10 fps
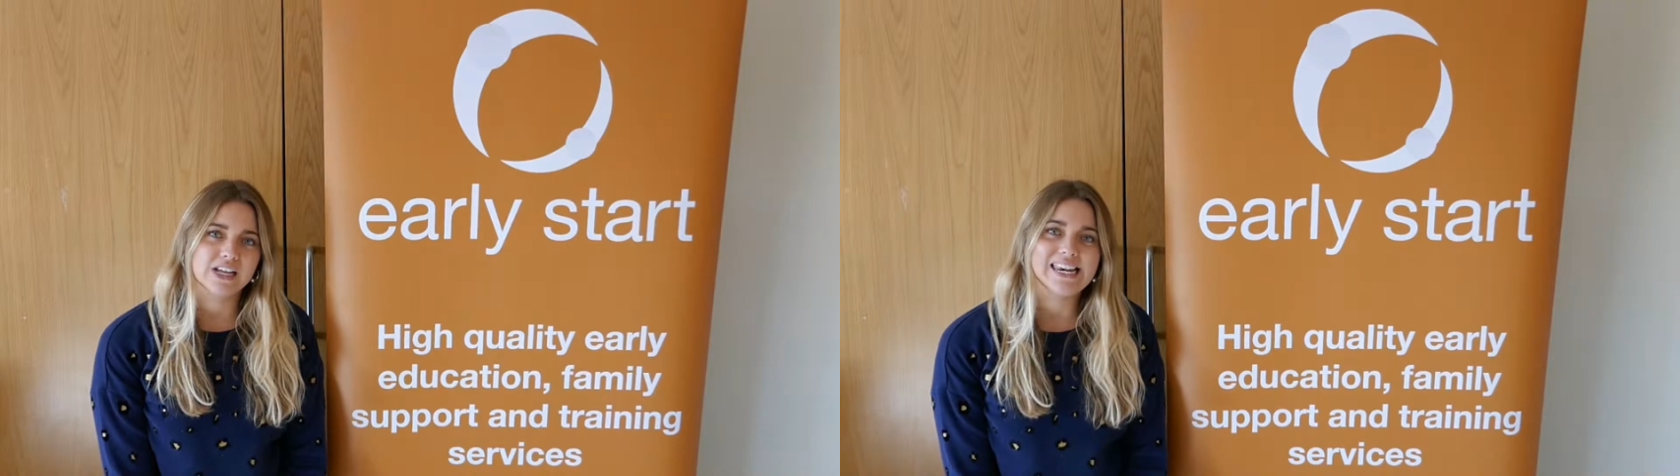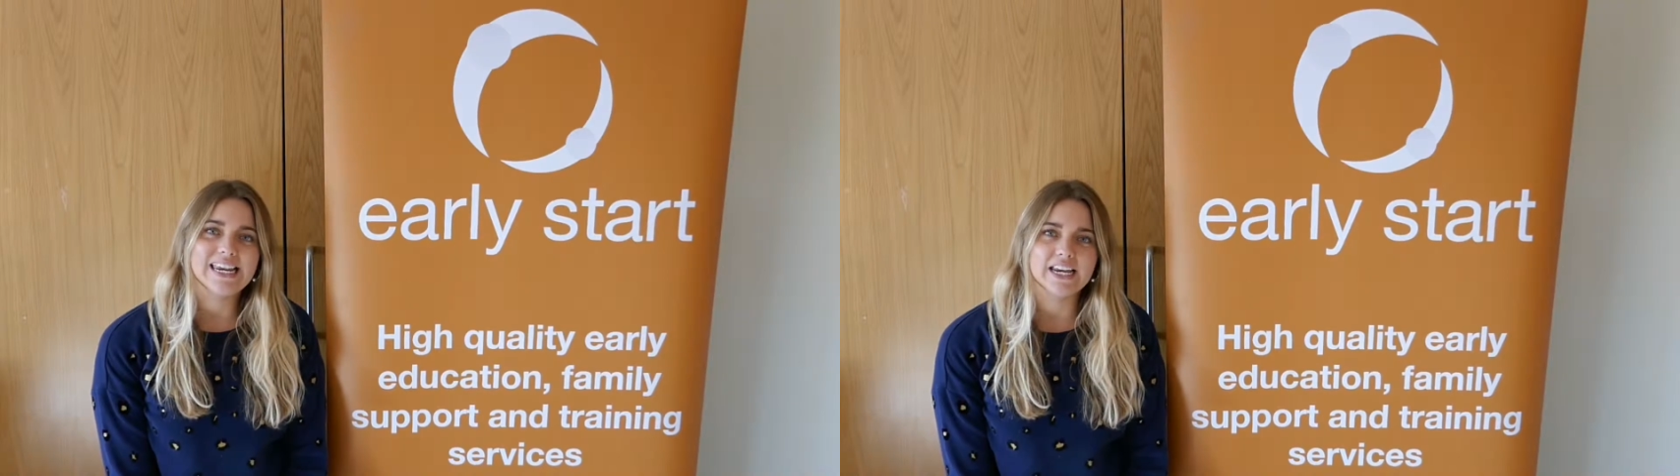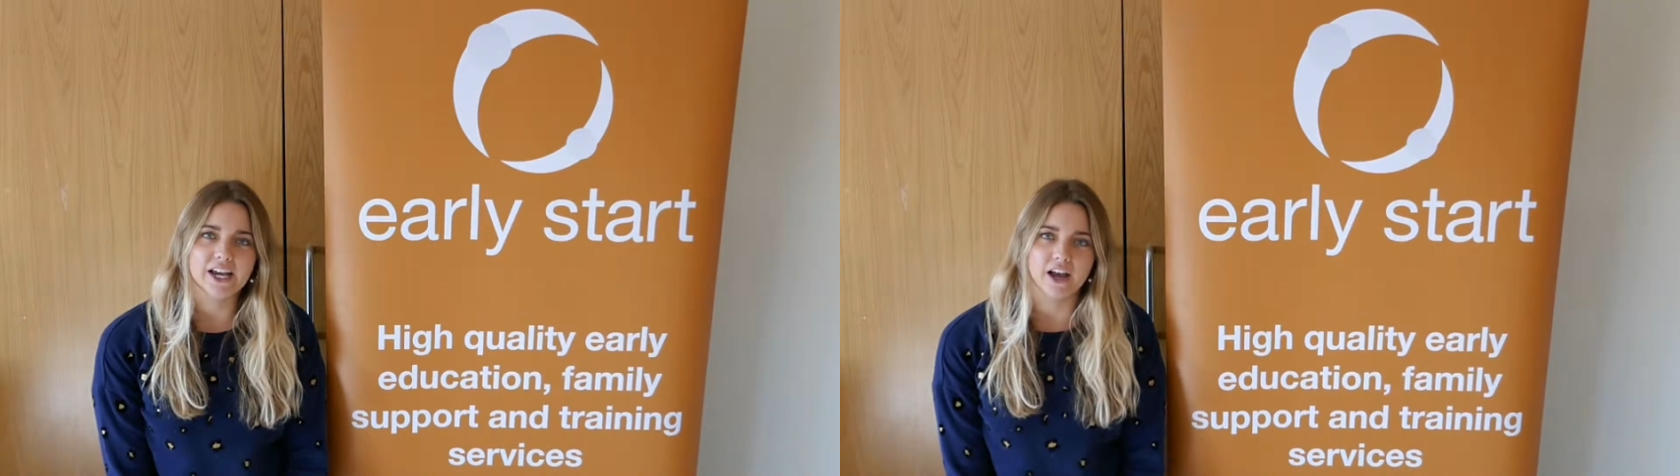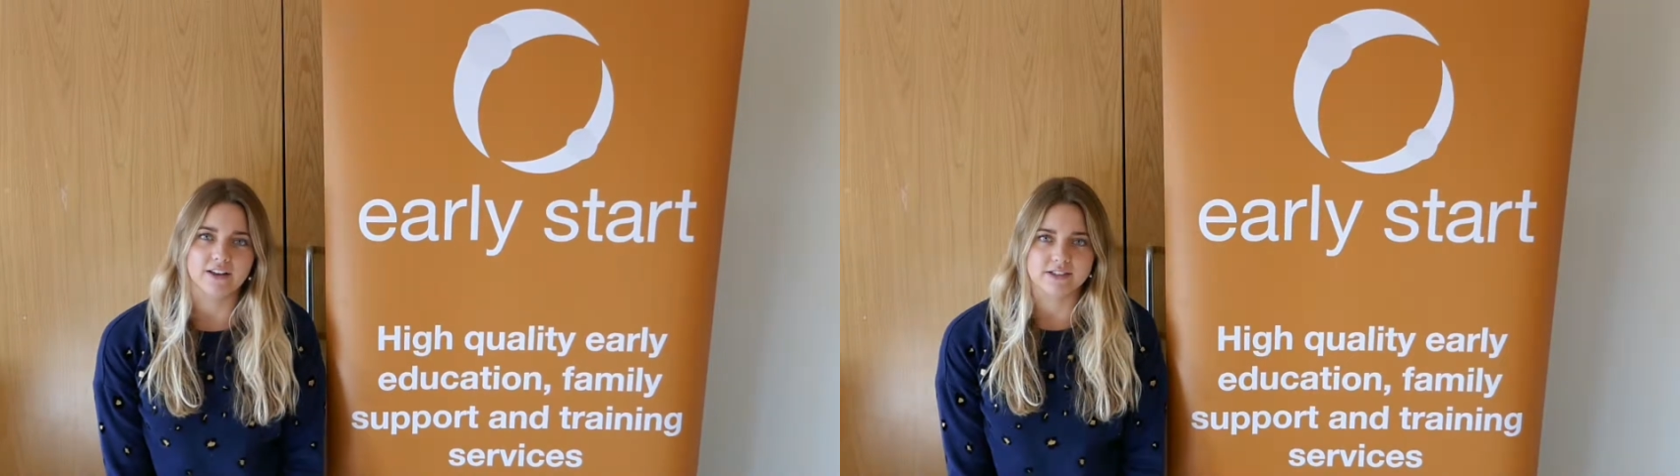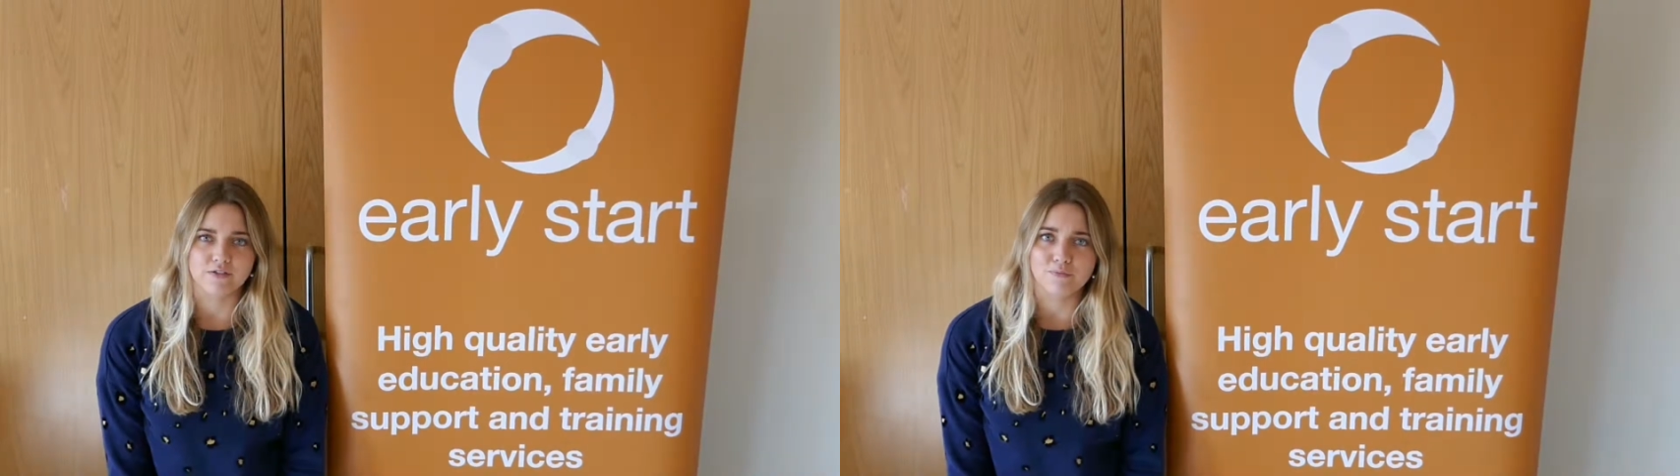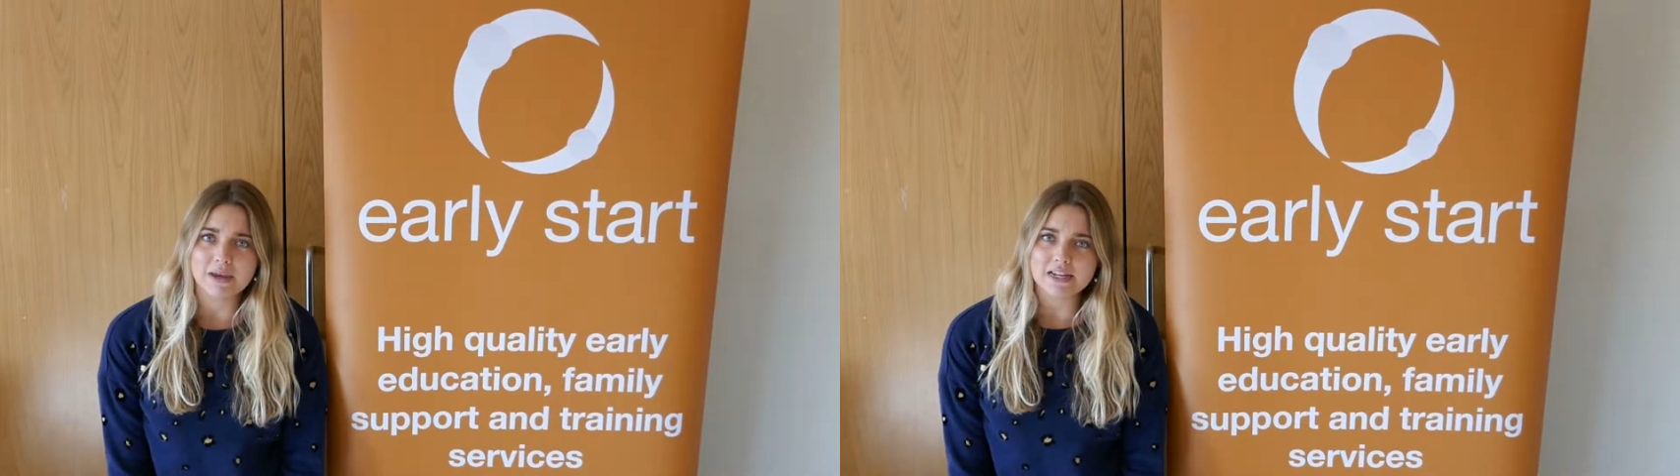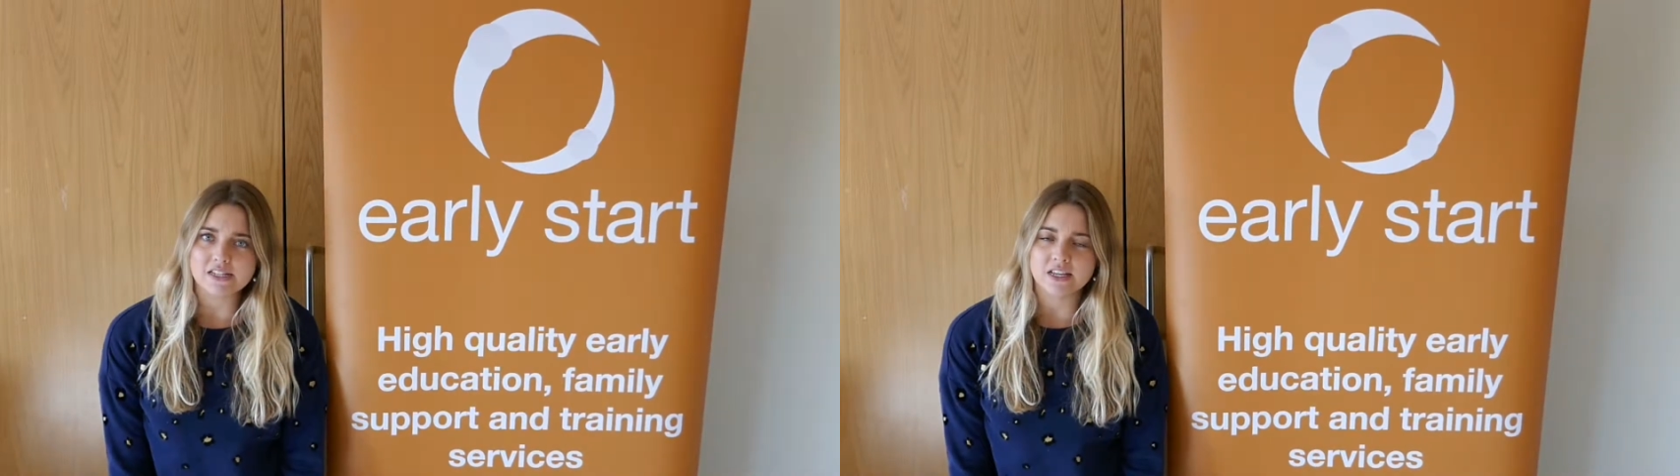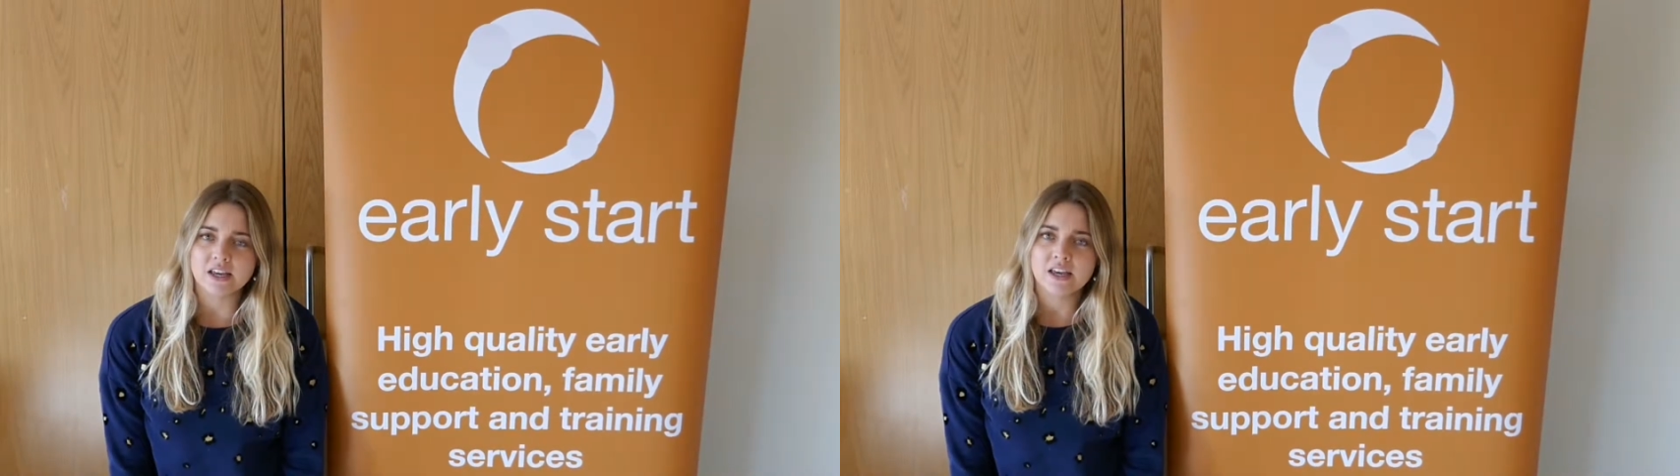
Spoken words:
leaner cuts of meat.